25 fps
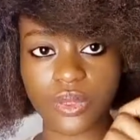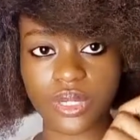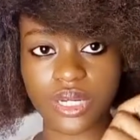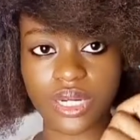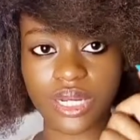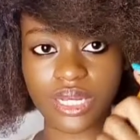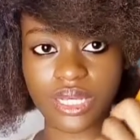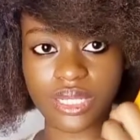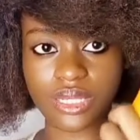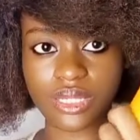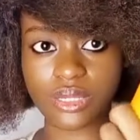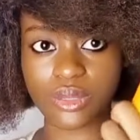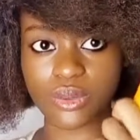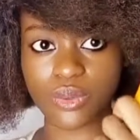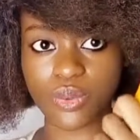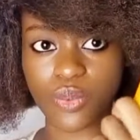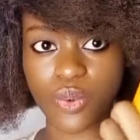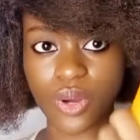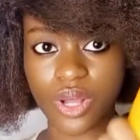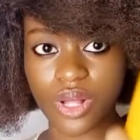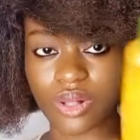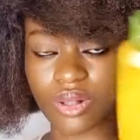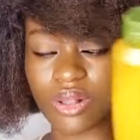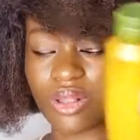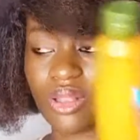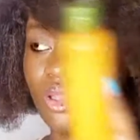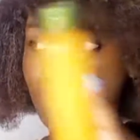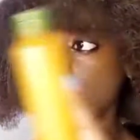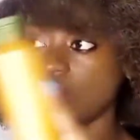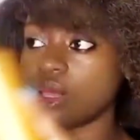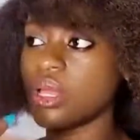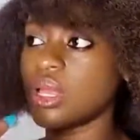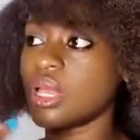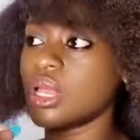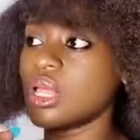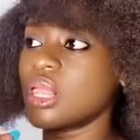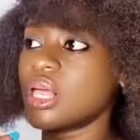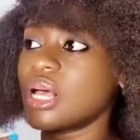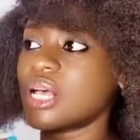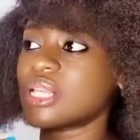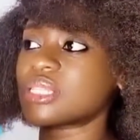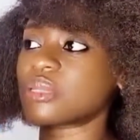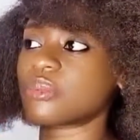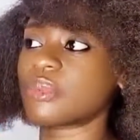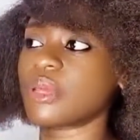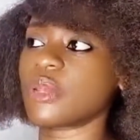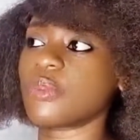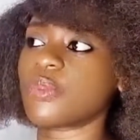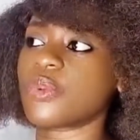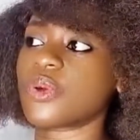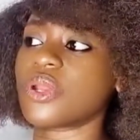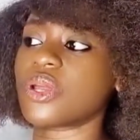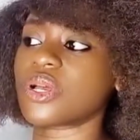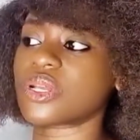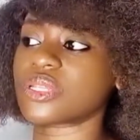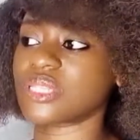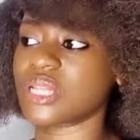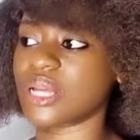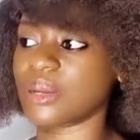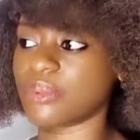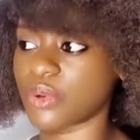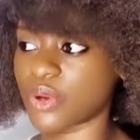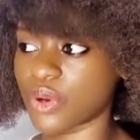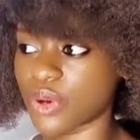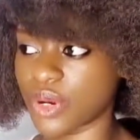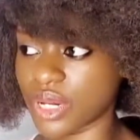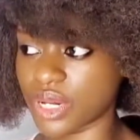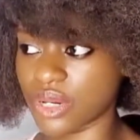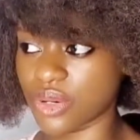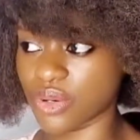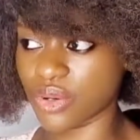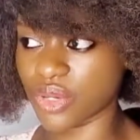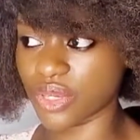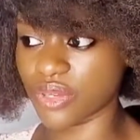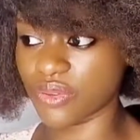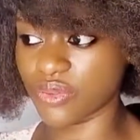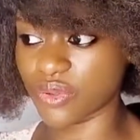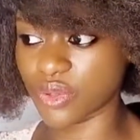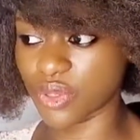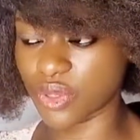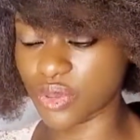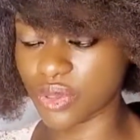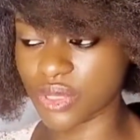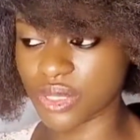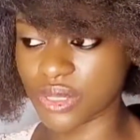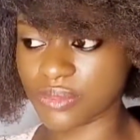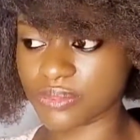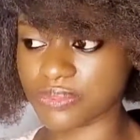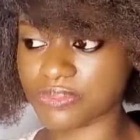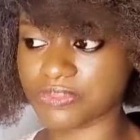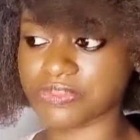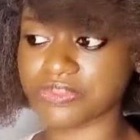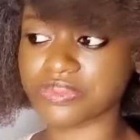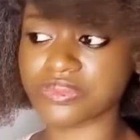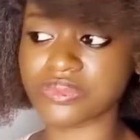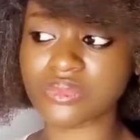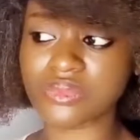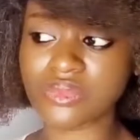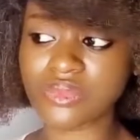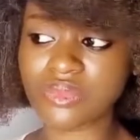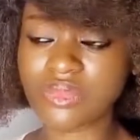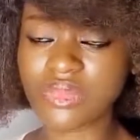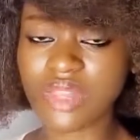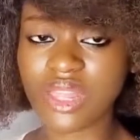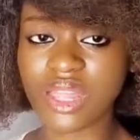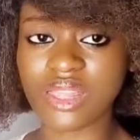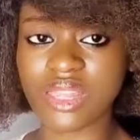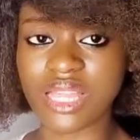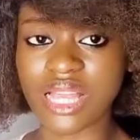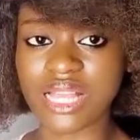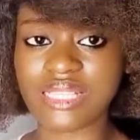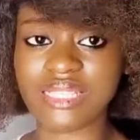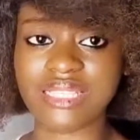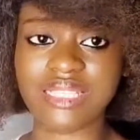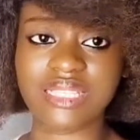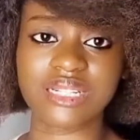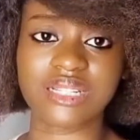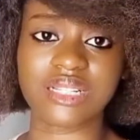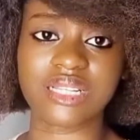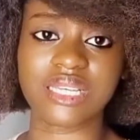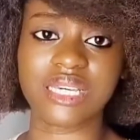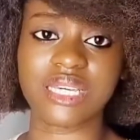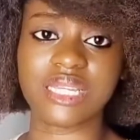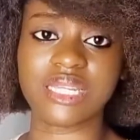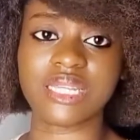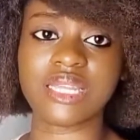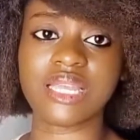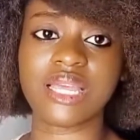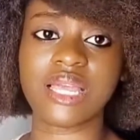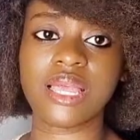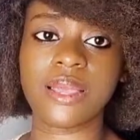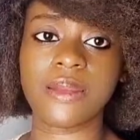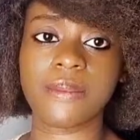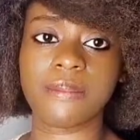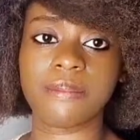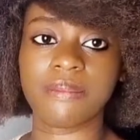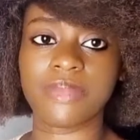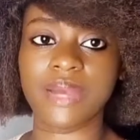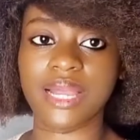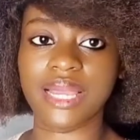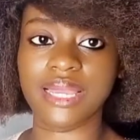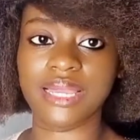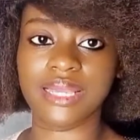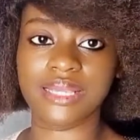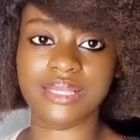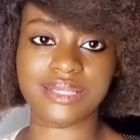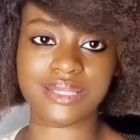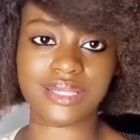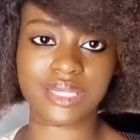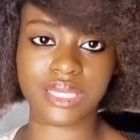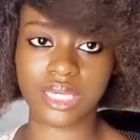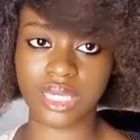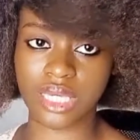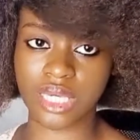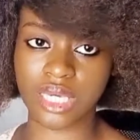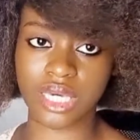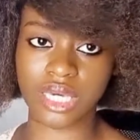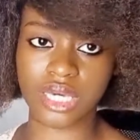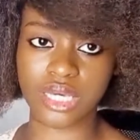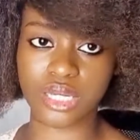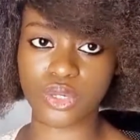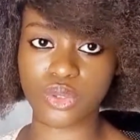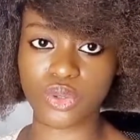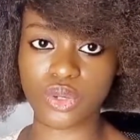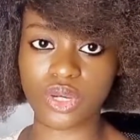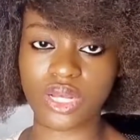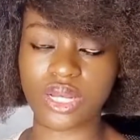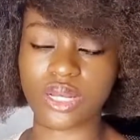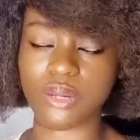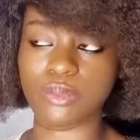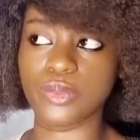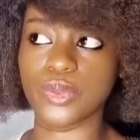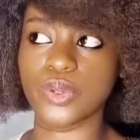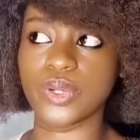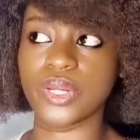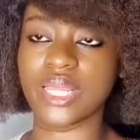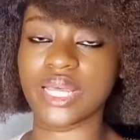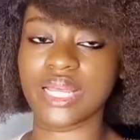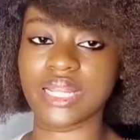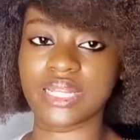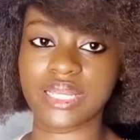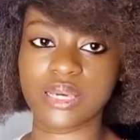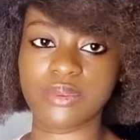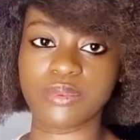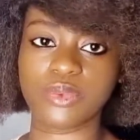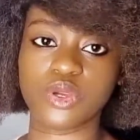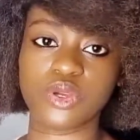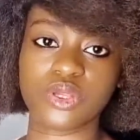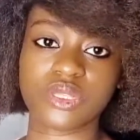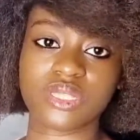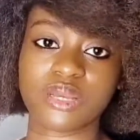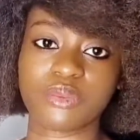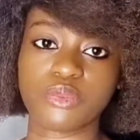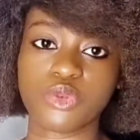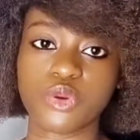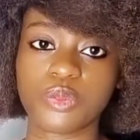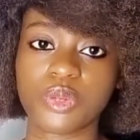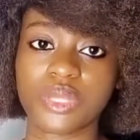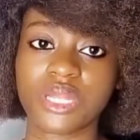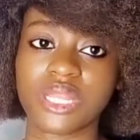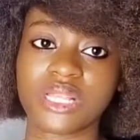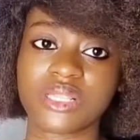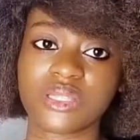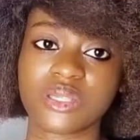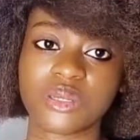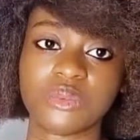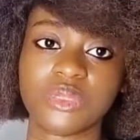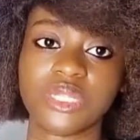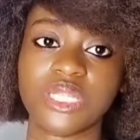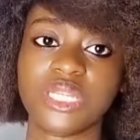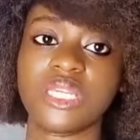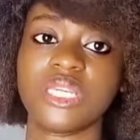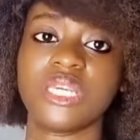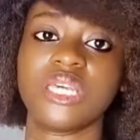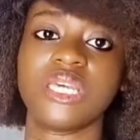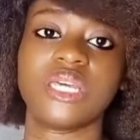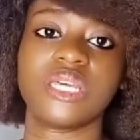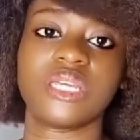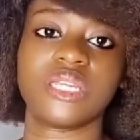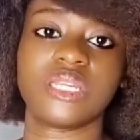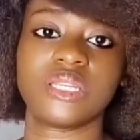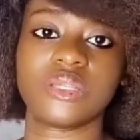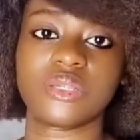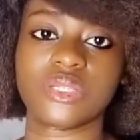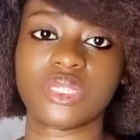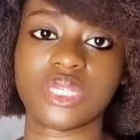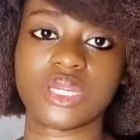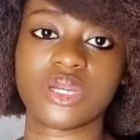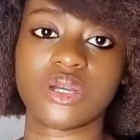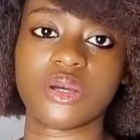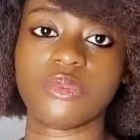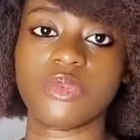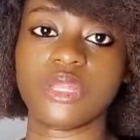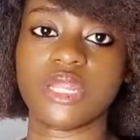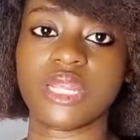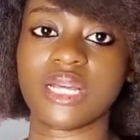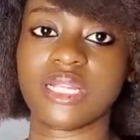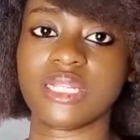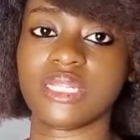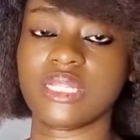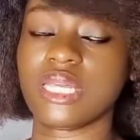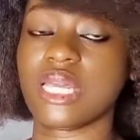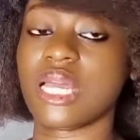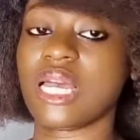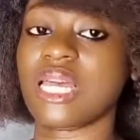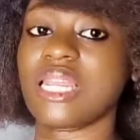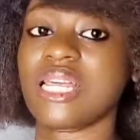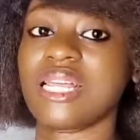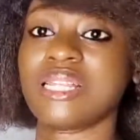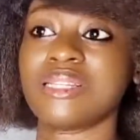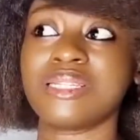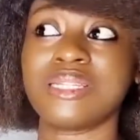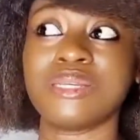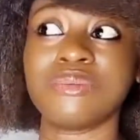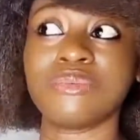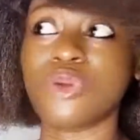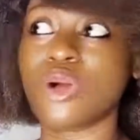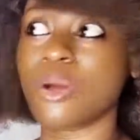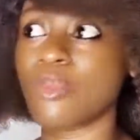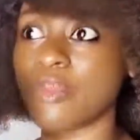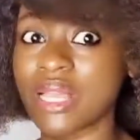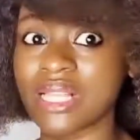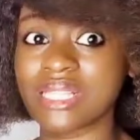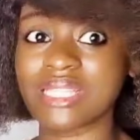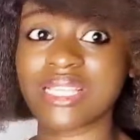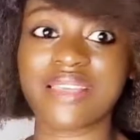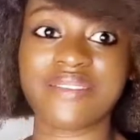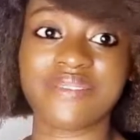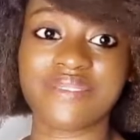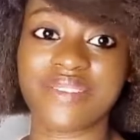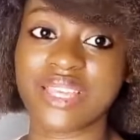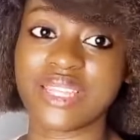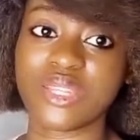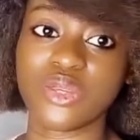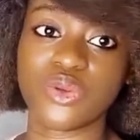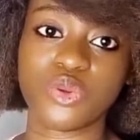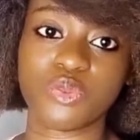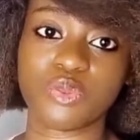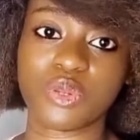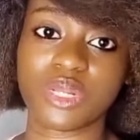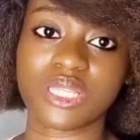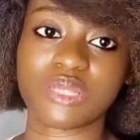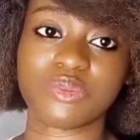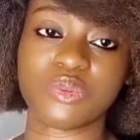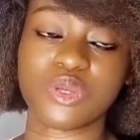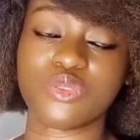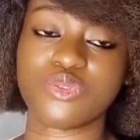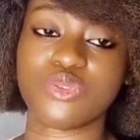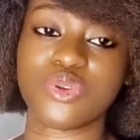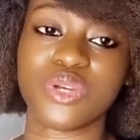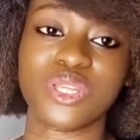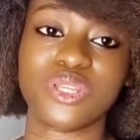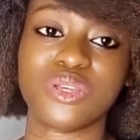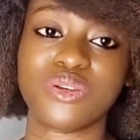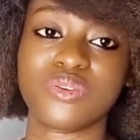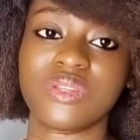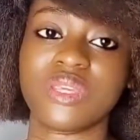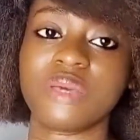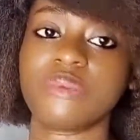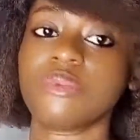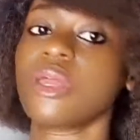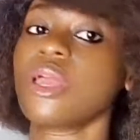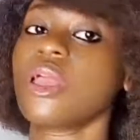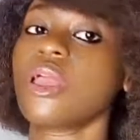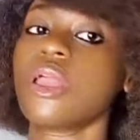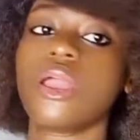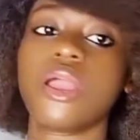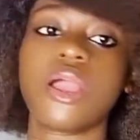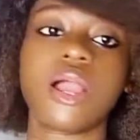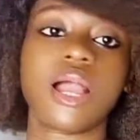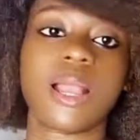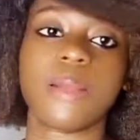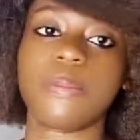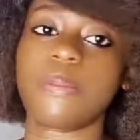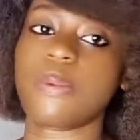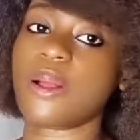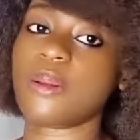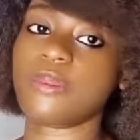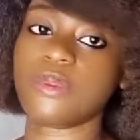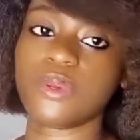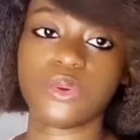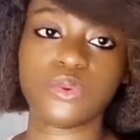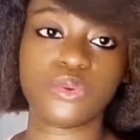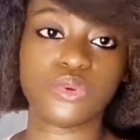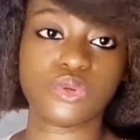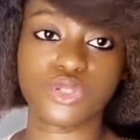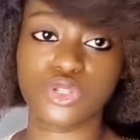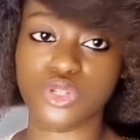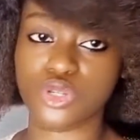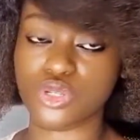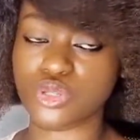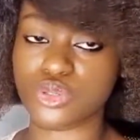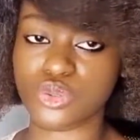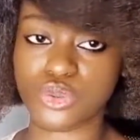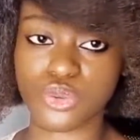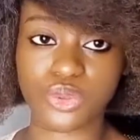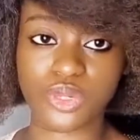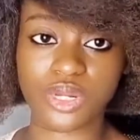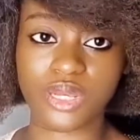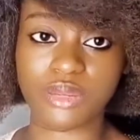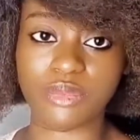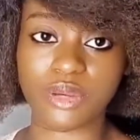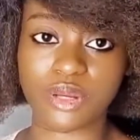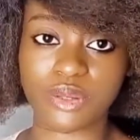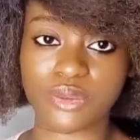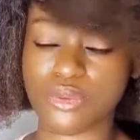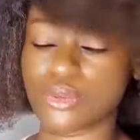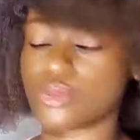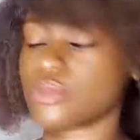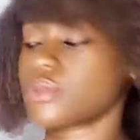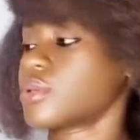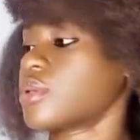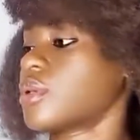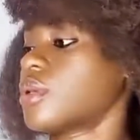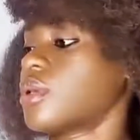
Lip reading: one as well. There are so many products that I'm currently not even using that are still in my skincare locker, but they're there because I'm hoping that someday they'll still come in handy. And at the moment I find a replacement for any of them, I probably will just throw them out.